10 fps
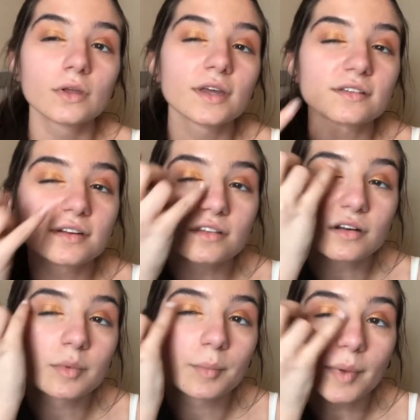Yes, it is a
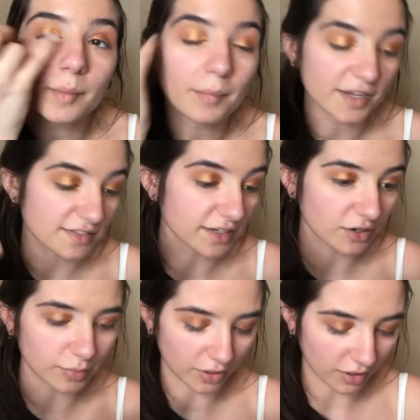little bit messy
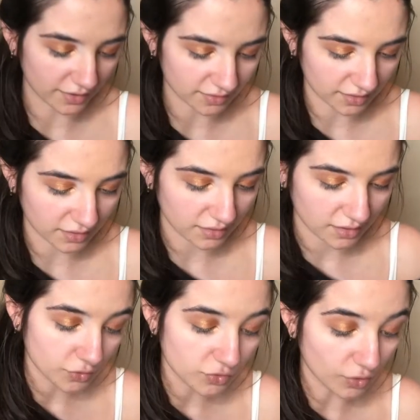here, but honestly,
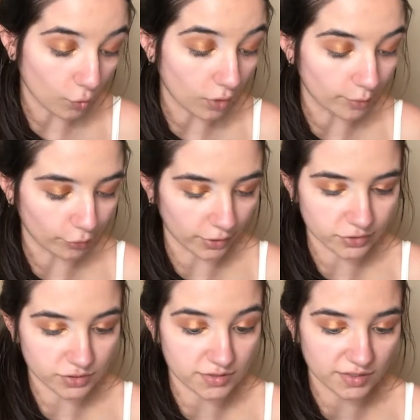using one
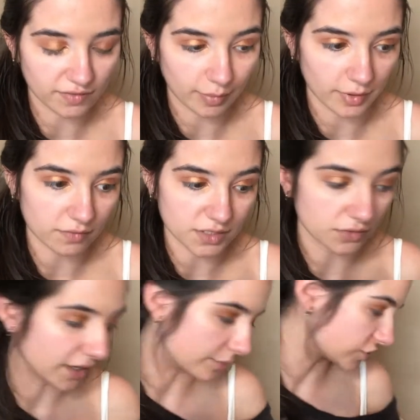brush isn't even that big of a deal,
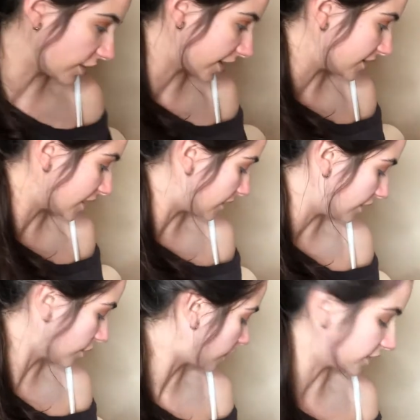and I'm sure I can take
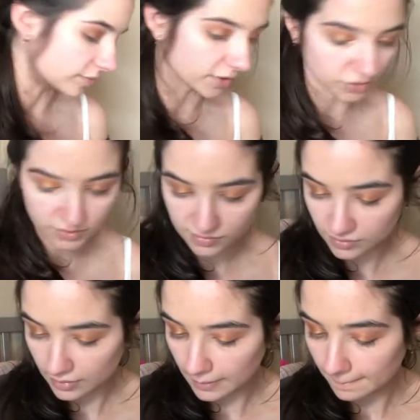another one of the sponges
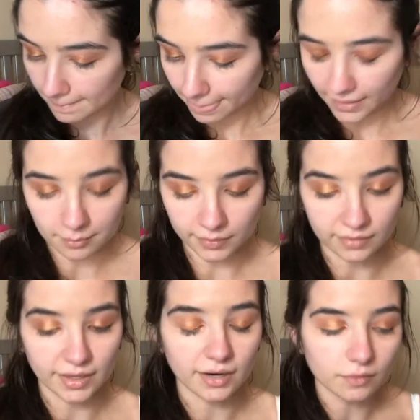and
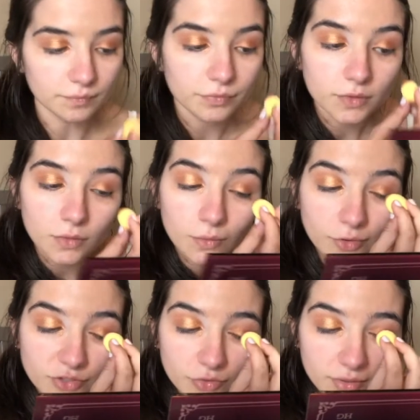blend that out,
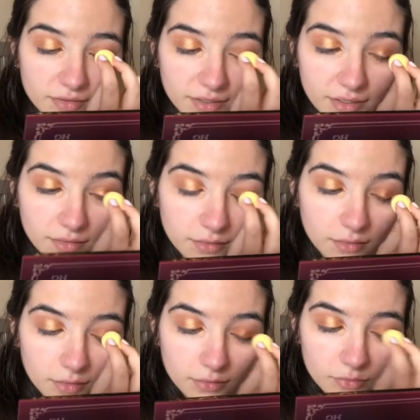which I'll do in a second.
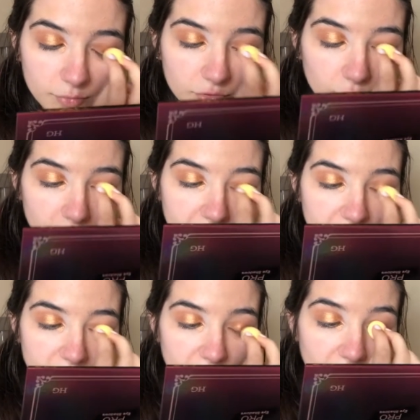So I'm just gonna repeat
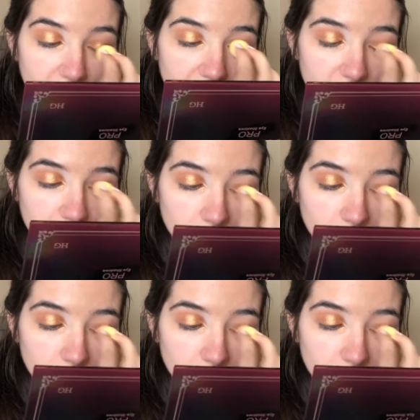that to the other eye.